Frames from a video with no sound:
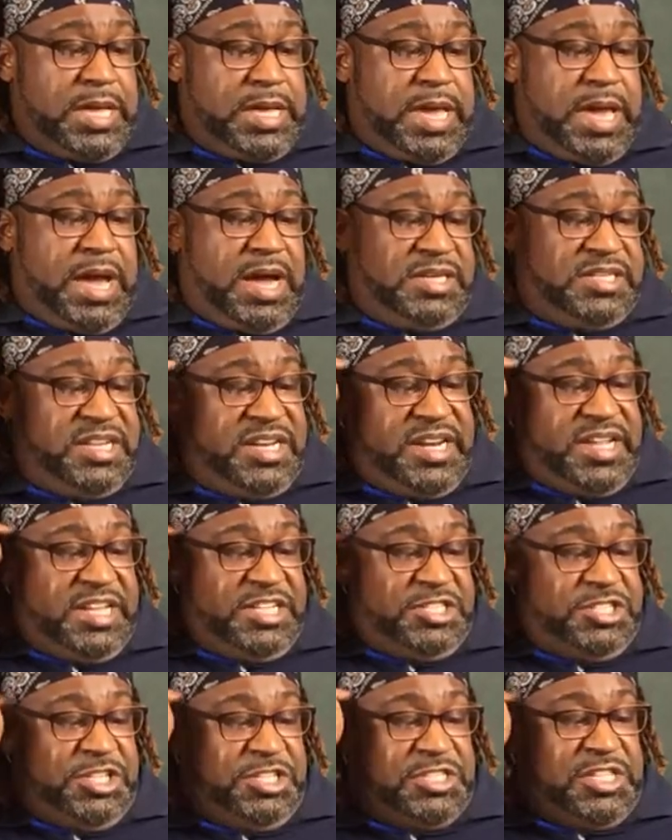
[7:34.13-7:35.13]
Yeah,
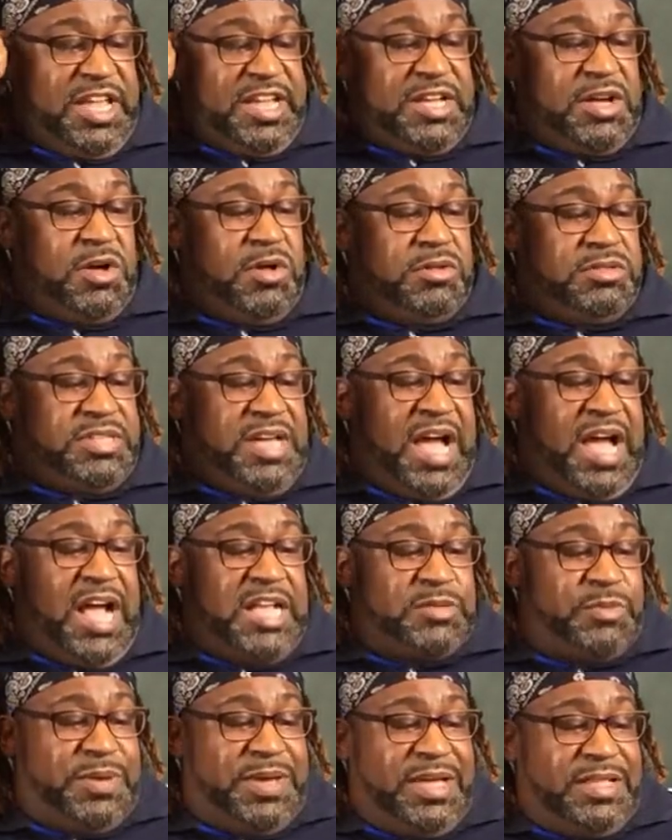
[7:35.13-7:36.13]
Denise, just like old
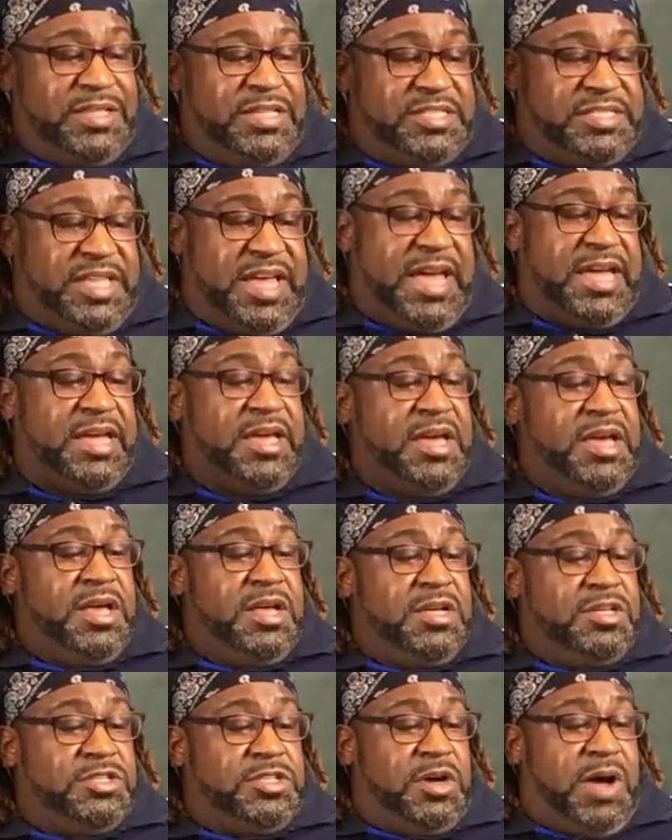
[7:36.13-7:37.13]
times, we in this thing.
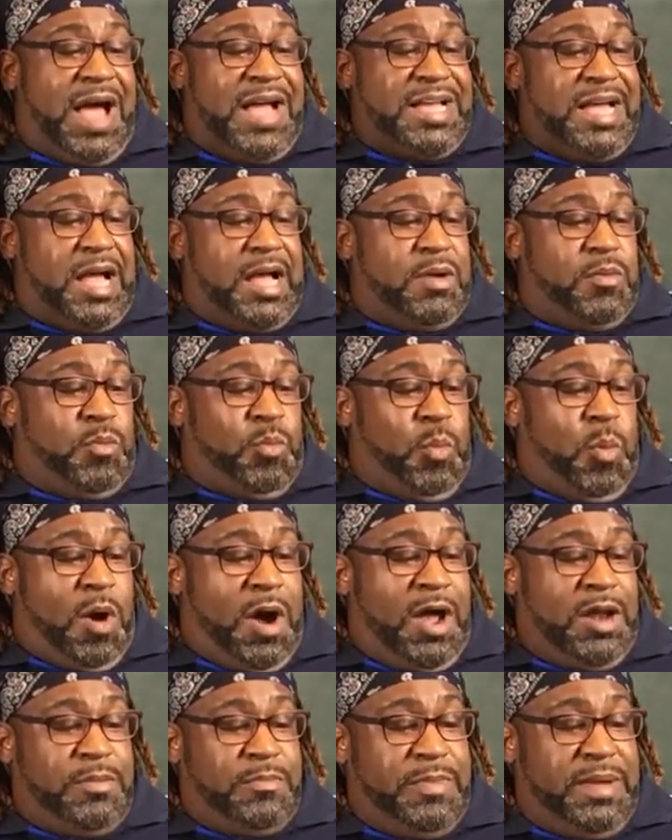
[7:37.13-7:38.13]
So I got
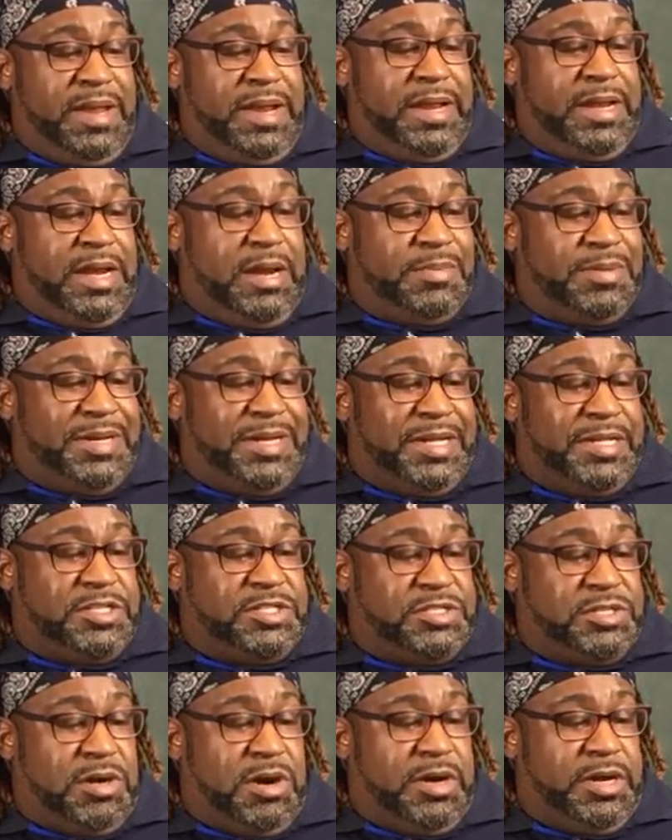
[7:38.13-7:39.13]
1 minute. I'm going to get
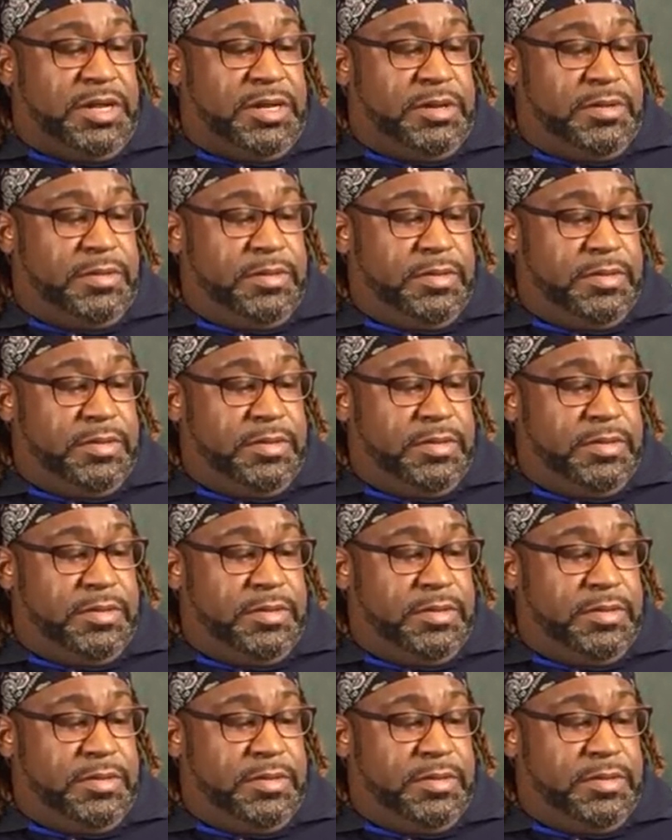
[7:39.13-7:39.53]
started.